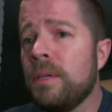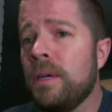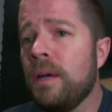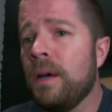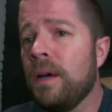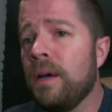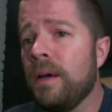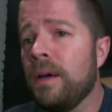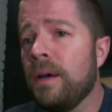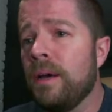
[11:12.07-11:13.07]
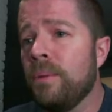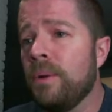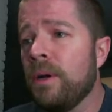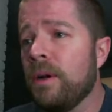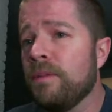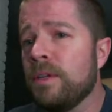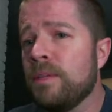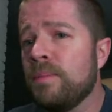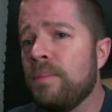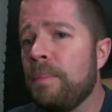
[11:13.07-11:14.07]
I would not have
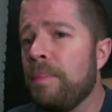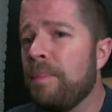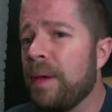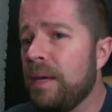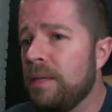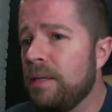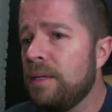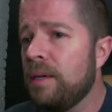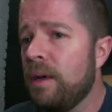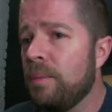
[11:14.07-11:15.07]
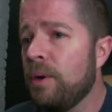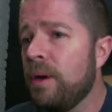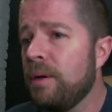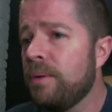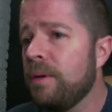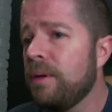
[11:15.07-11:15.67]
expected to come around.